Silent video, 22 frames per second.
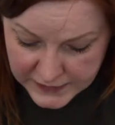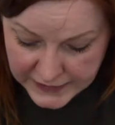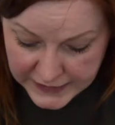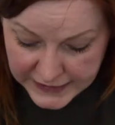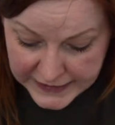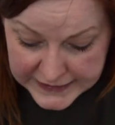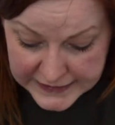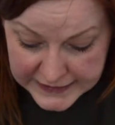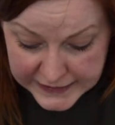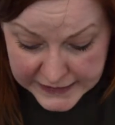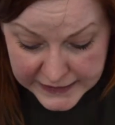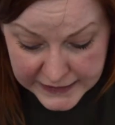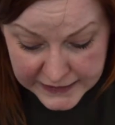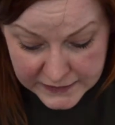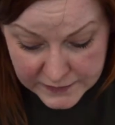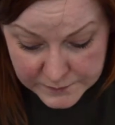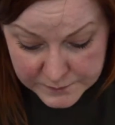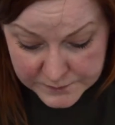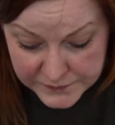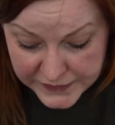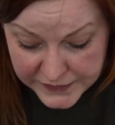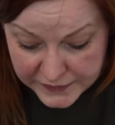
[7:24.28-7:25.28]
And
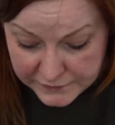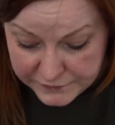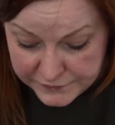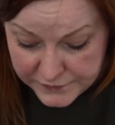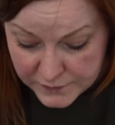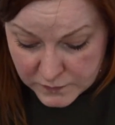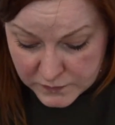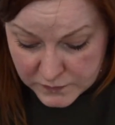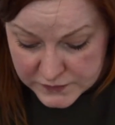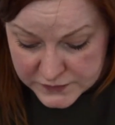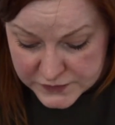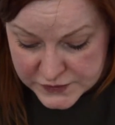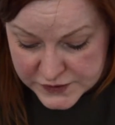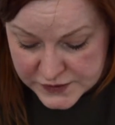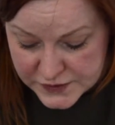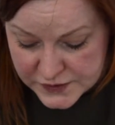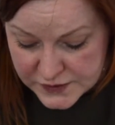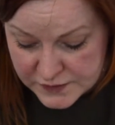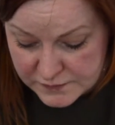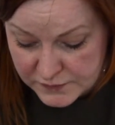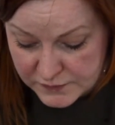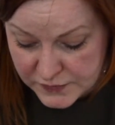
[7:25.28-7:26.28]
again, if you want,
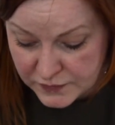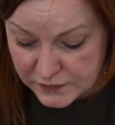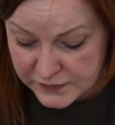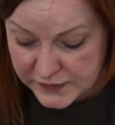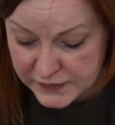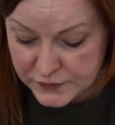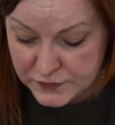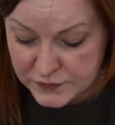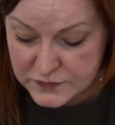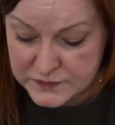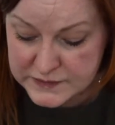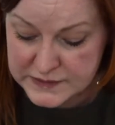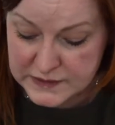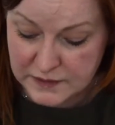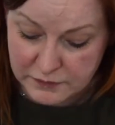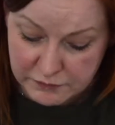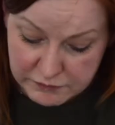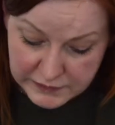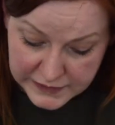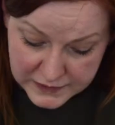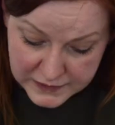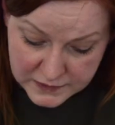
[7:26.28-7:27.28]
you can use
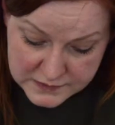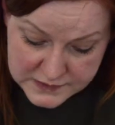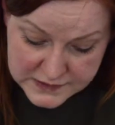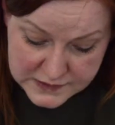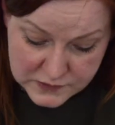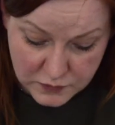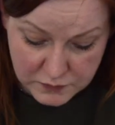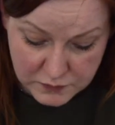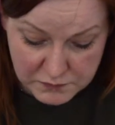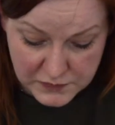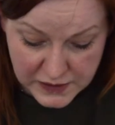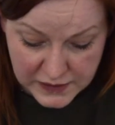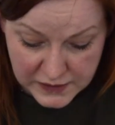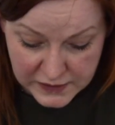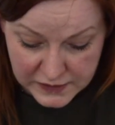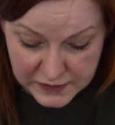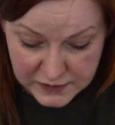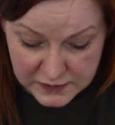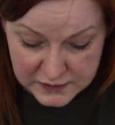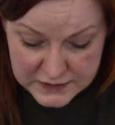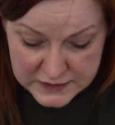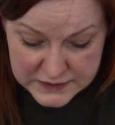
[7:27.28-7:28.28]
crayons or
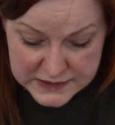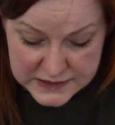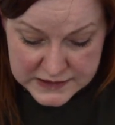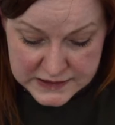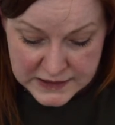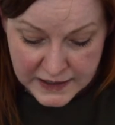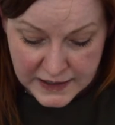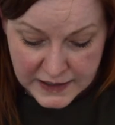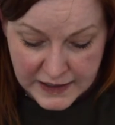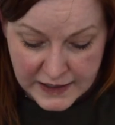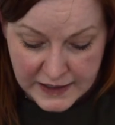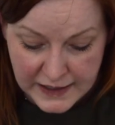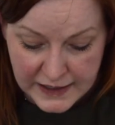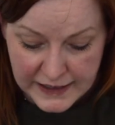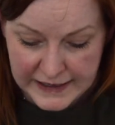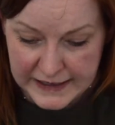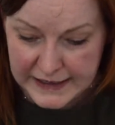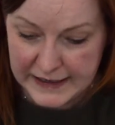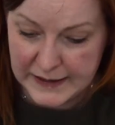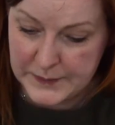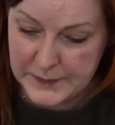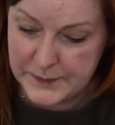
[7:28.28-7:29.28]
markers.
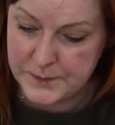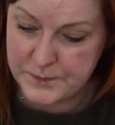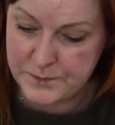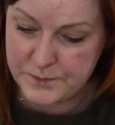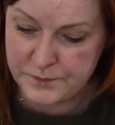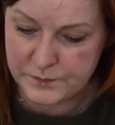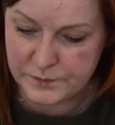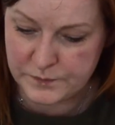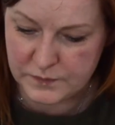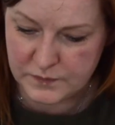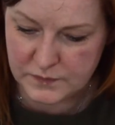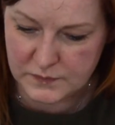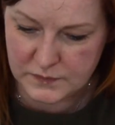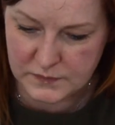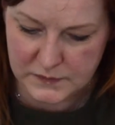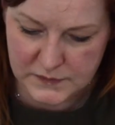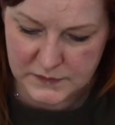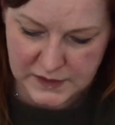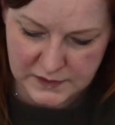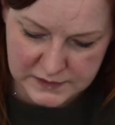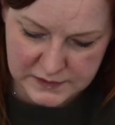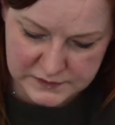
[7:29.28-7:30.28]
I'm
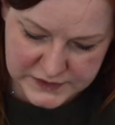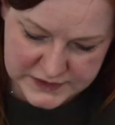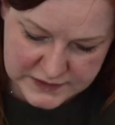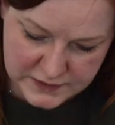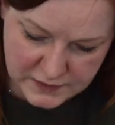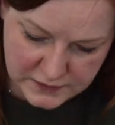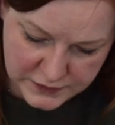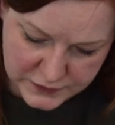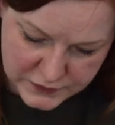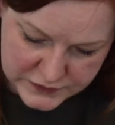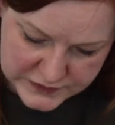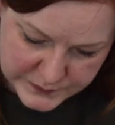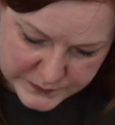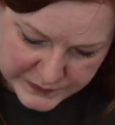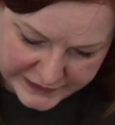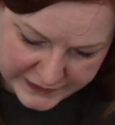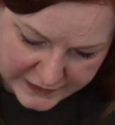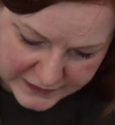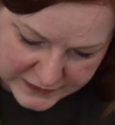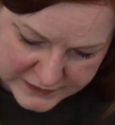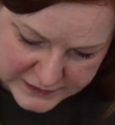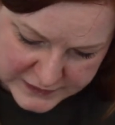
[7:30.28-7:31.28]
just going to use paint.